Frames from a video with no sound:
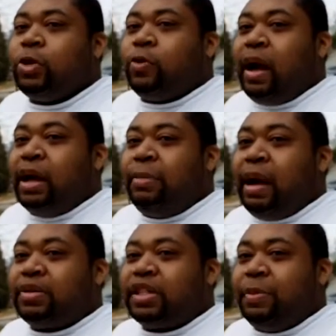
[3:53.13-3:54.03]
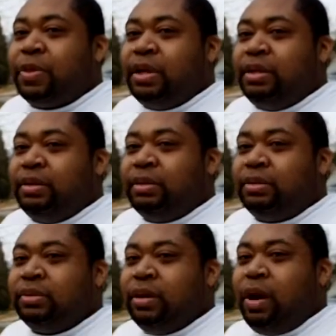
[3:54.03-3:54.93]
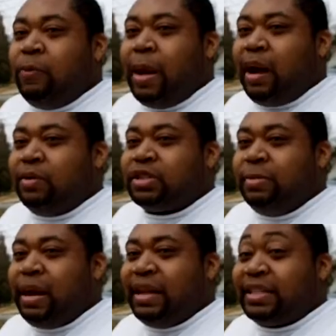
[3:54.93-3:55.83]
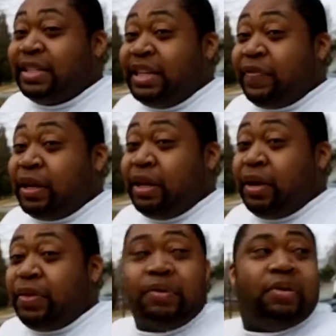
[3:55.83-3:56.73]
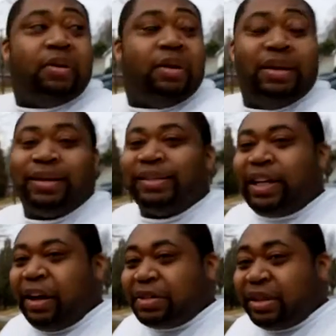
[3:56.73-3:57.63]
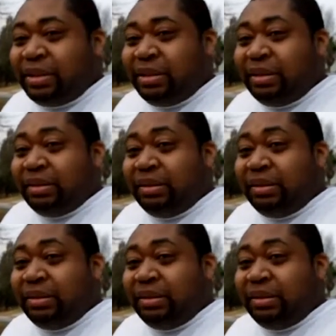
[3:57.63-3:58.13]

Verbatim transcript: you crying about something about somebody a significant other. Seriously?